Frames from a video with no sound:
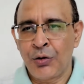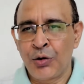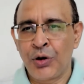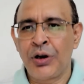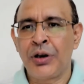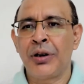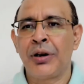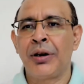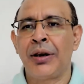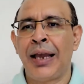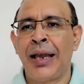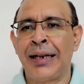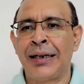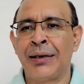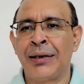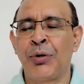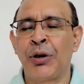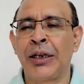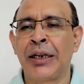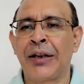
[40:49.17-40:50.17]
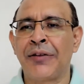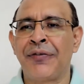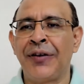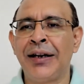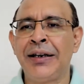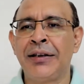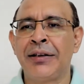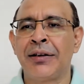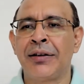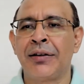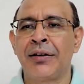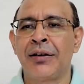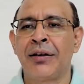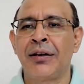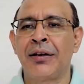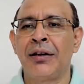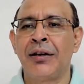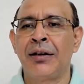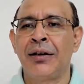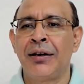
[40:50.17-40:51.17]
good anabolic effect,
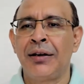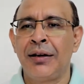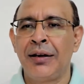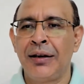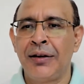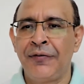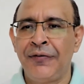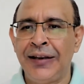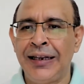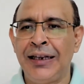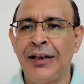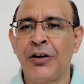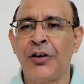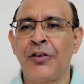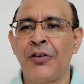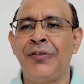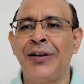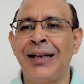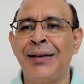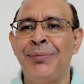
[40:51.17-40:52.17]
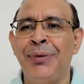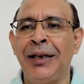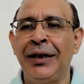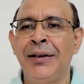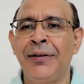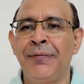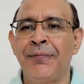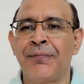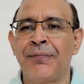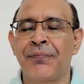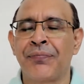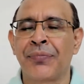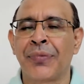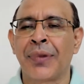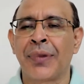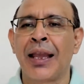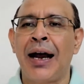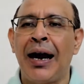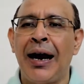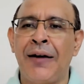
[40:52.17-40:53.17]
feeling of well-being.
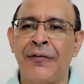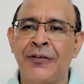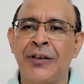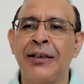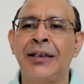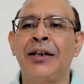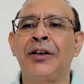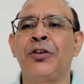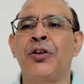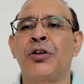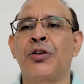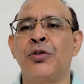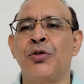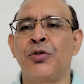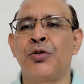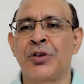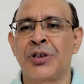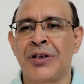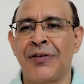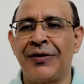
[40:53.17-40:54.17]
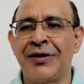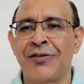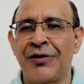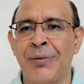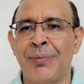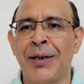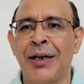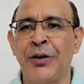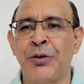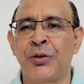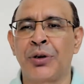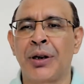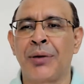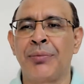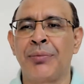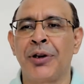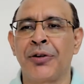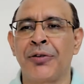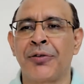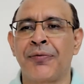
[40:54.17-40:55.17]
After that, your glucose levels will begin to
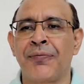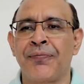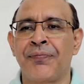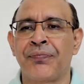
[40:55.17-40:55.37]
come down.